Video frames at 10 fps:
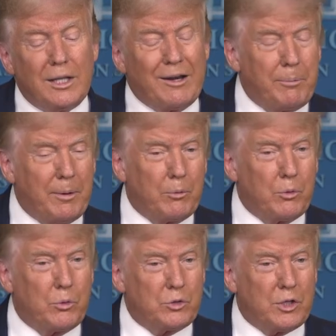A lot of
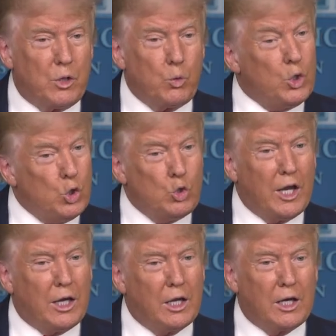people said, would you
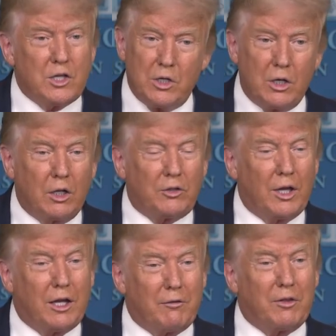take it? I said, I'll
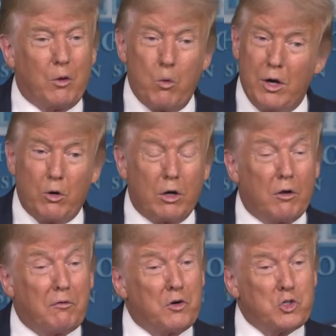take it if they want, or I'll
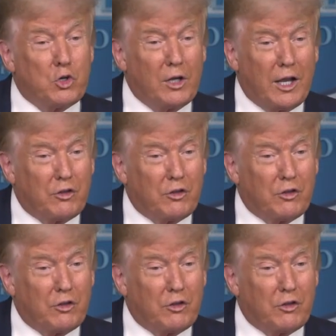go first or